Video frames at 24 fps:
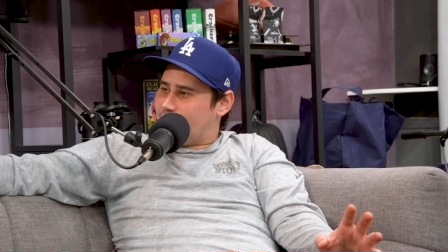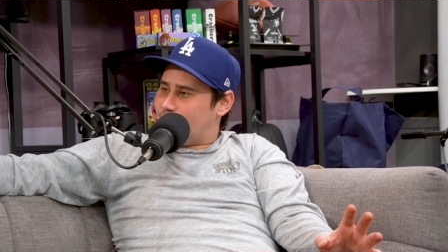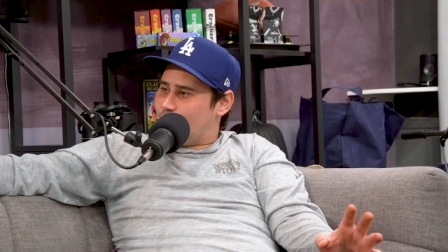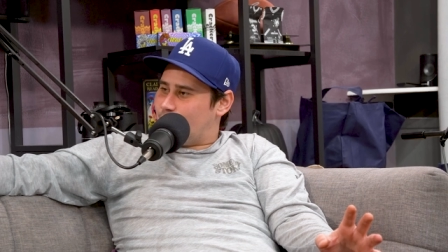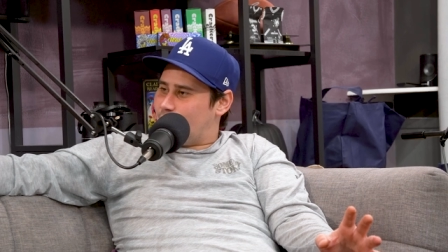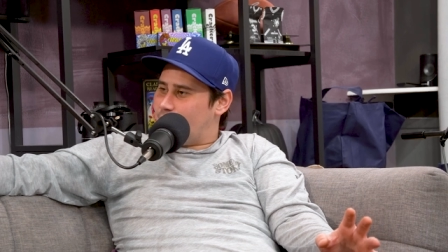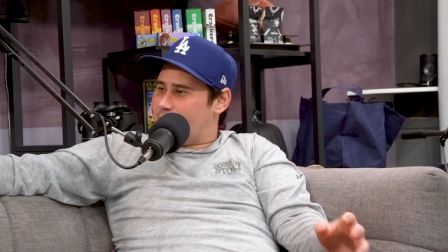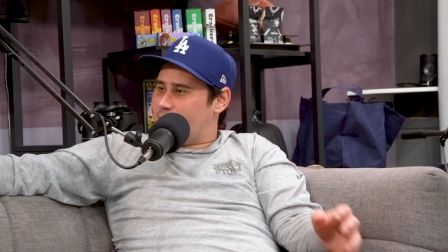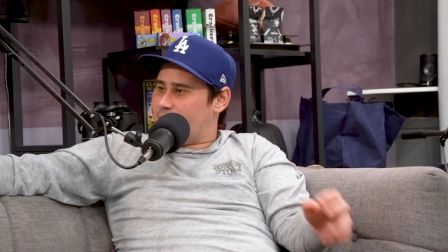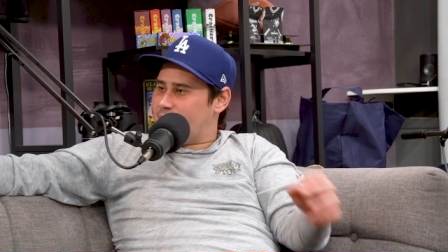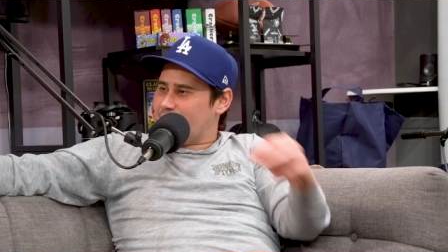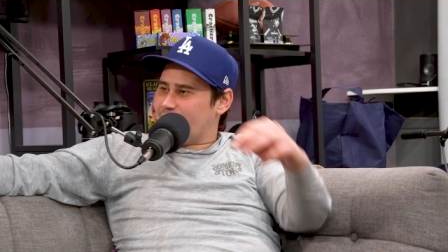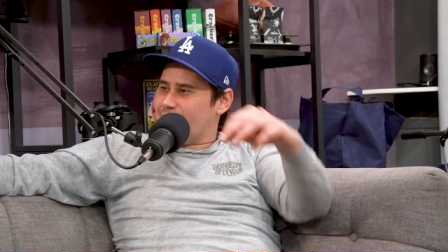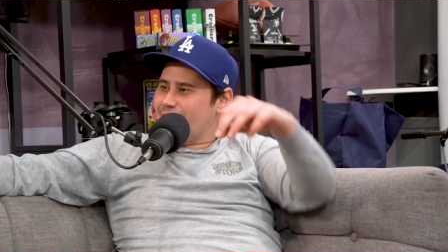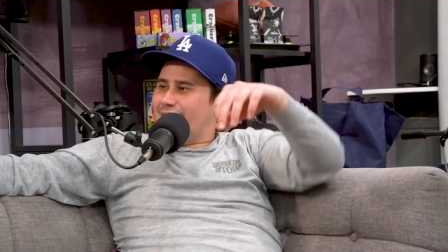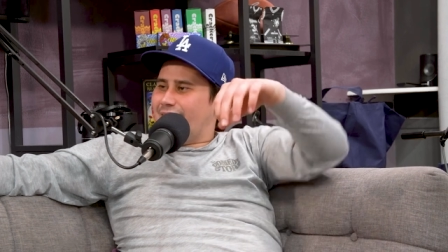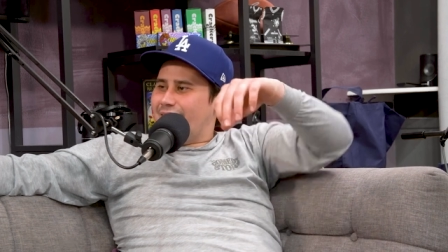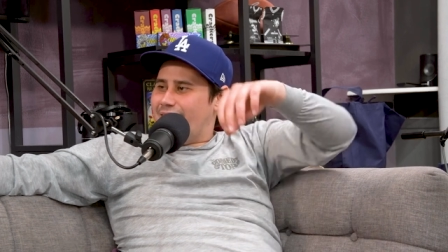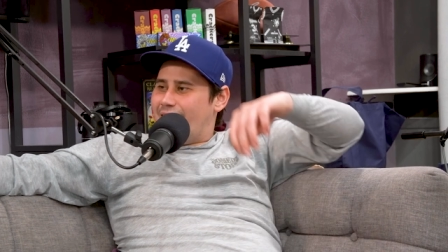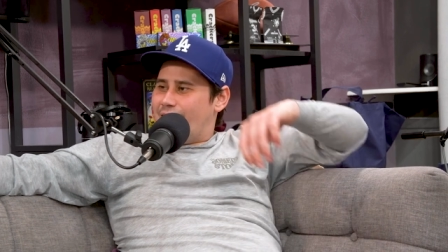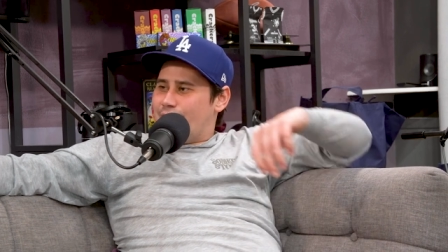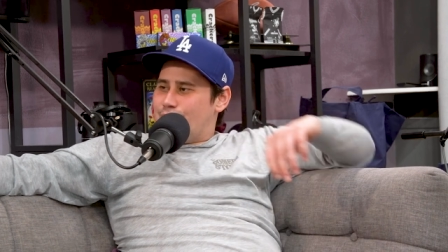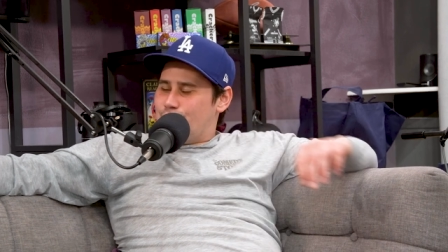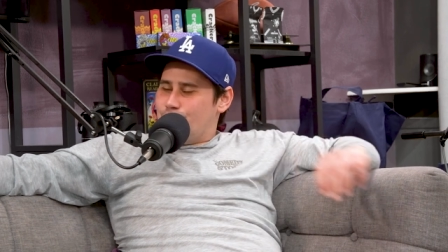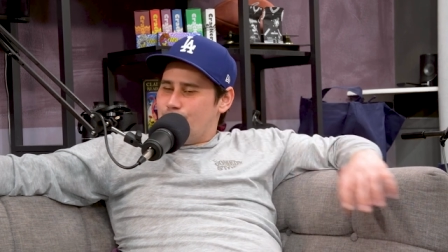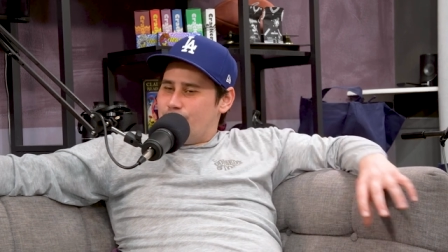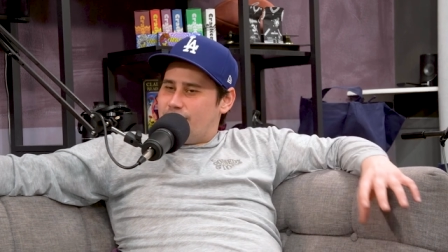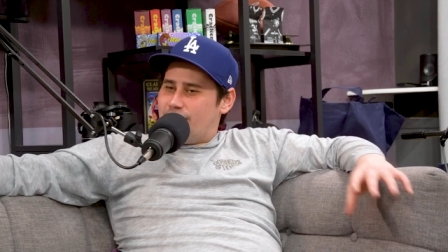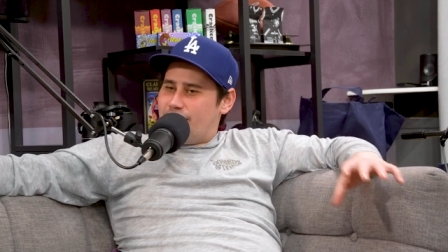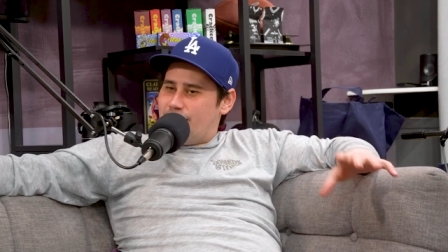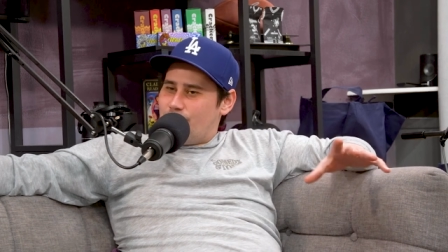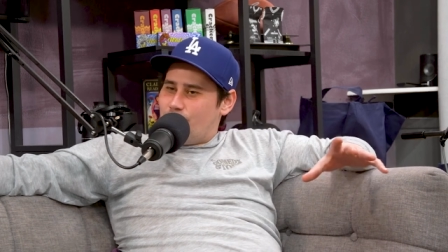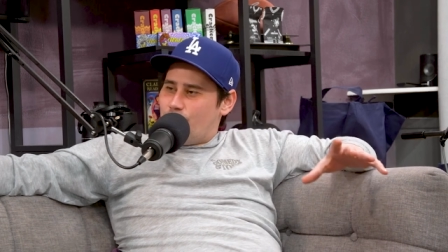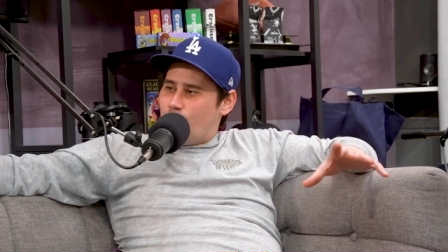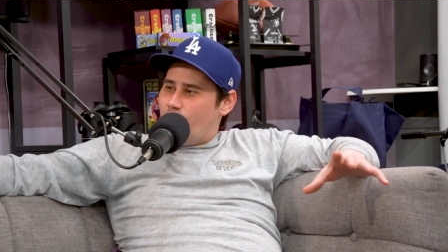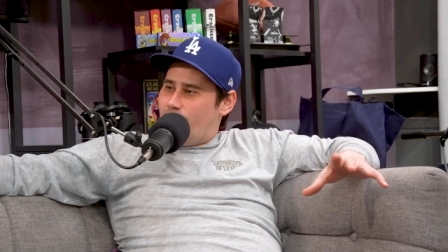You know what I mean? Like I do
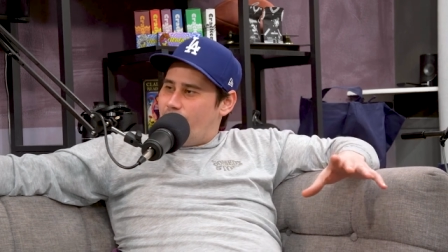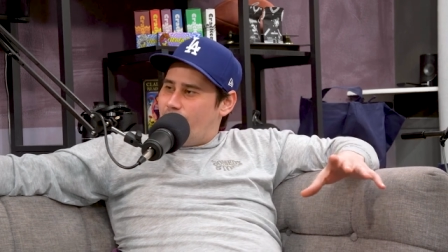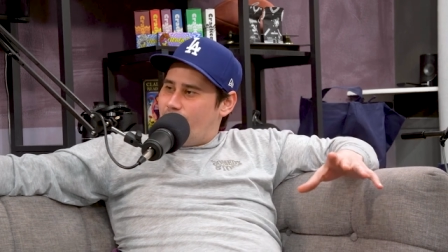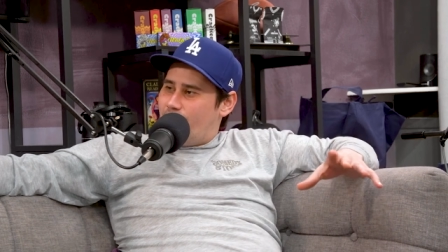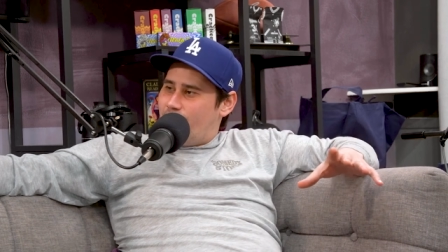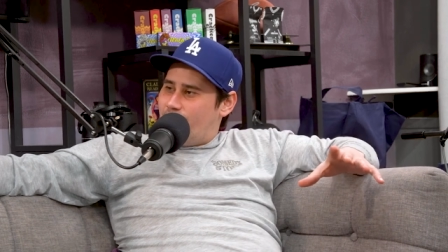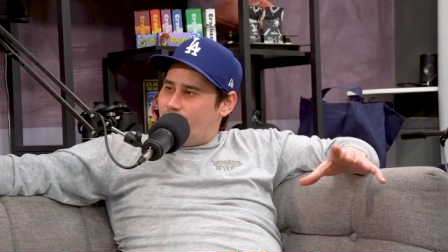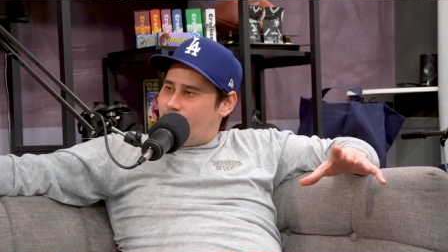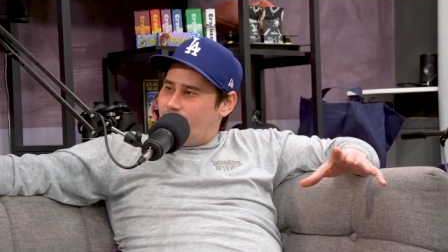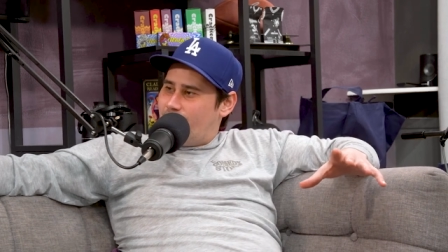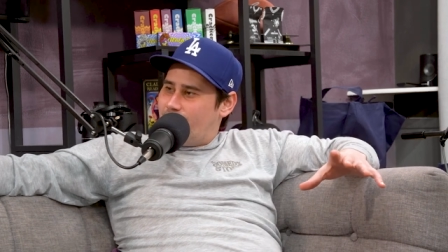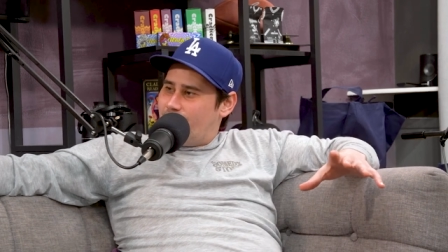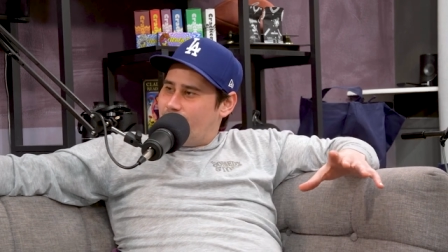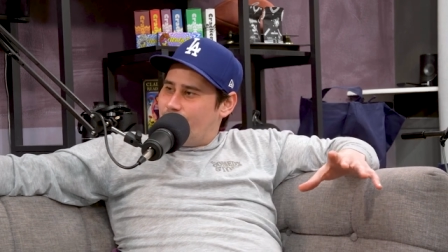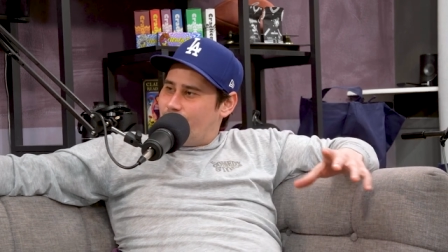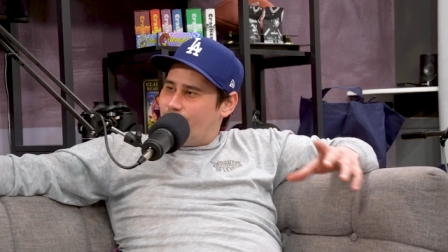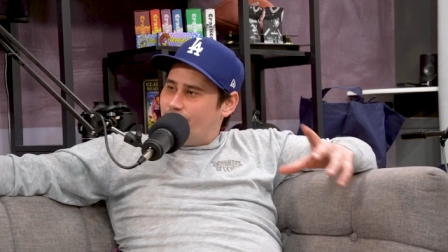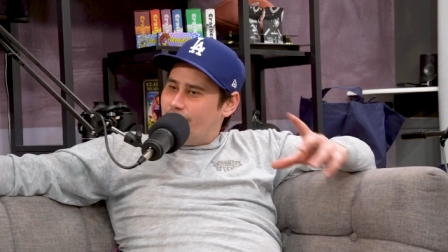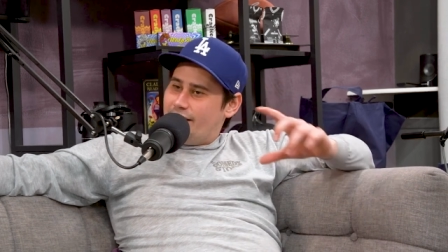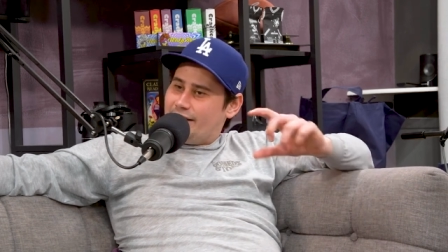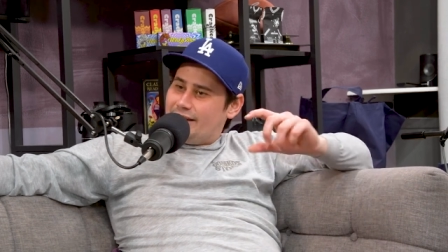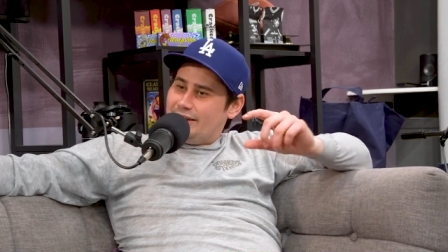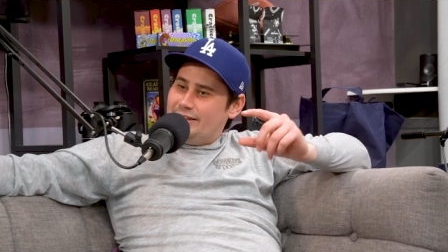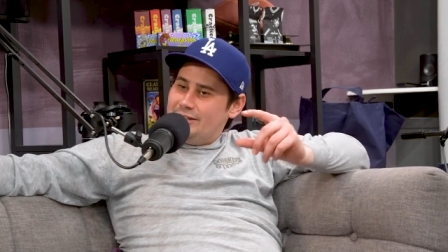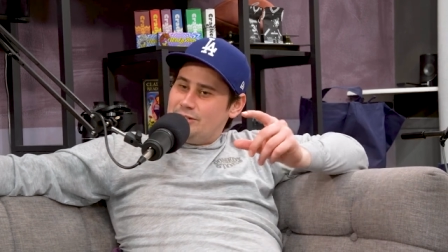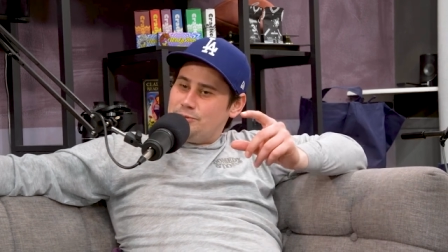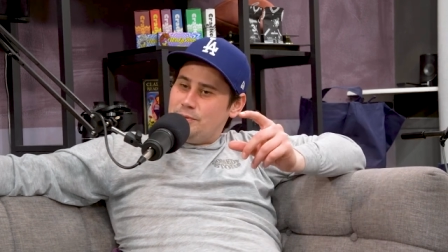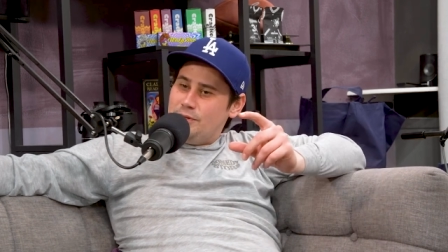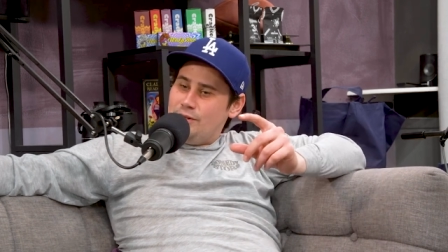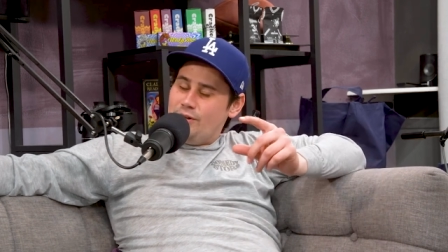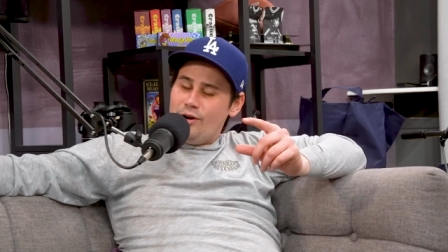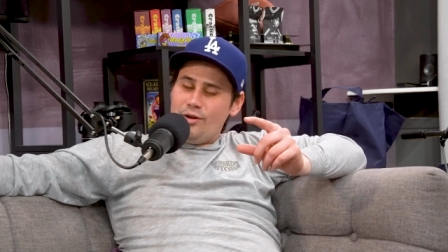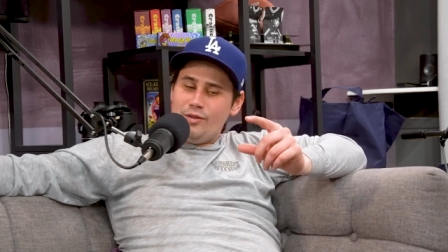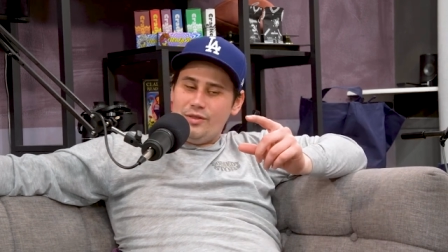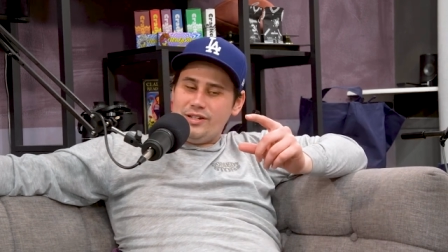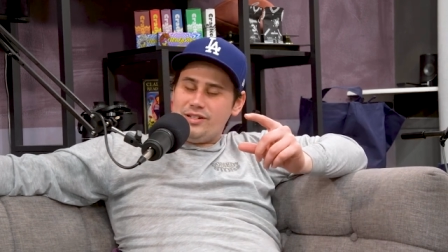get where I mean, they're like, at least we
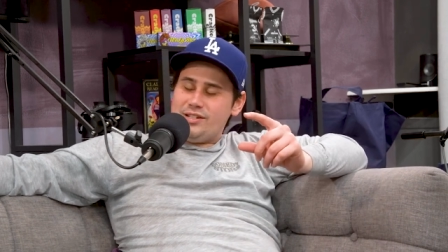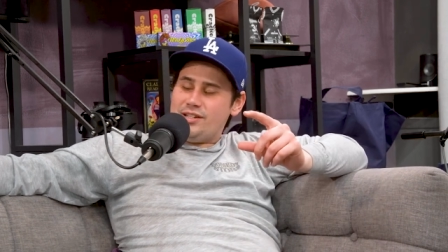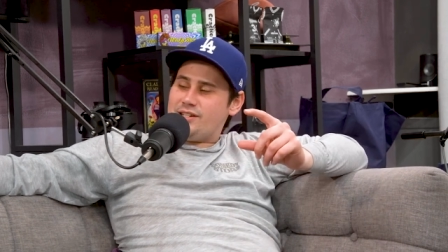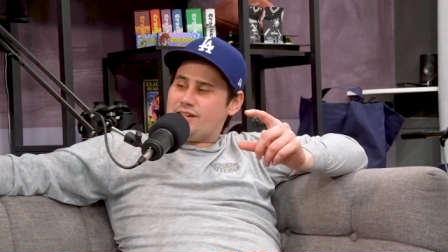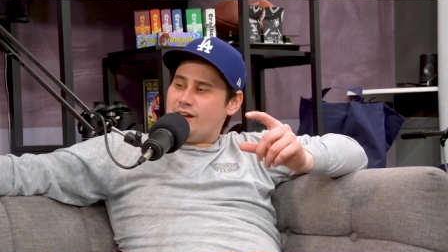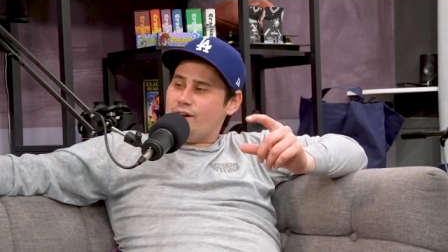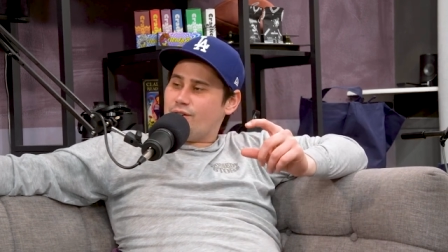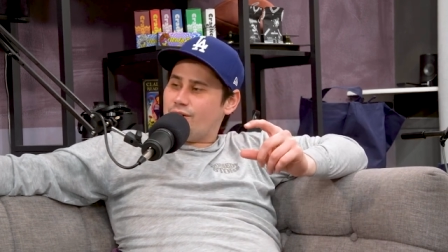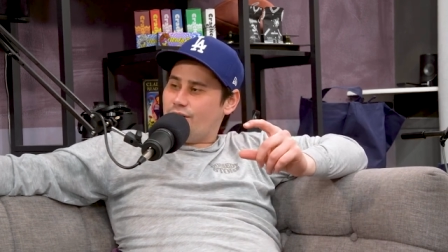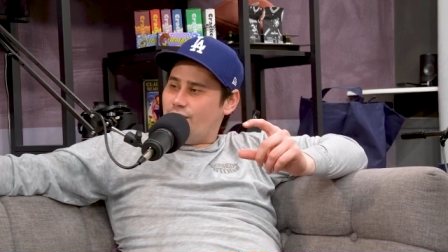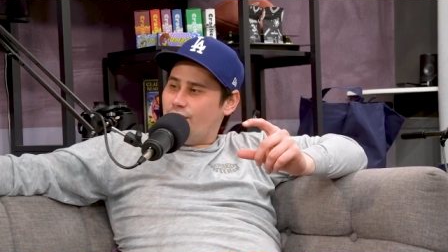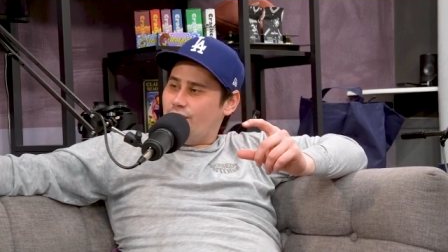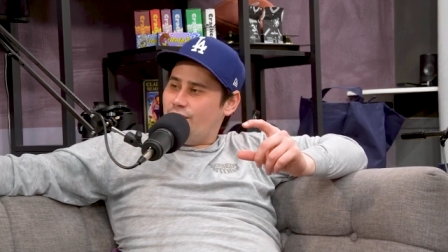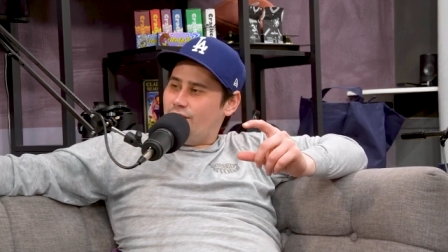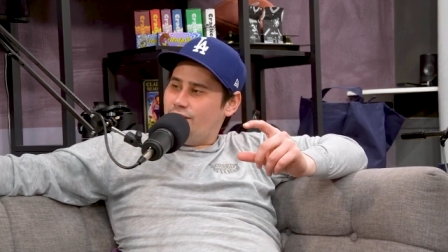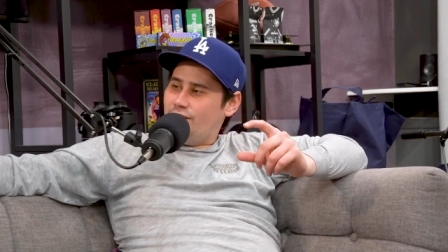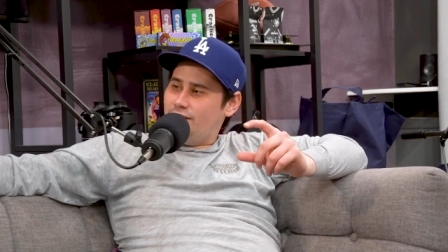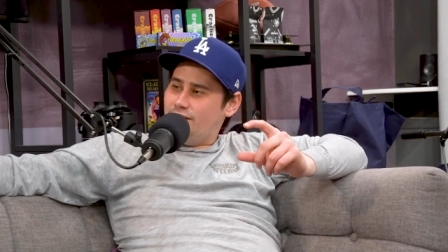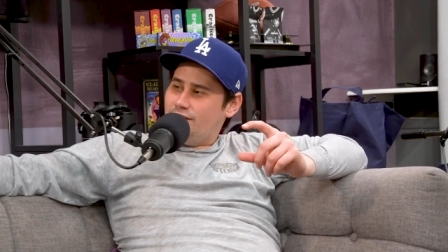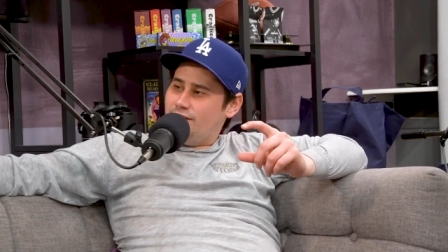know this is alcohol.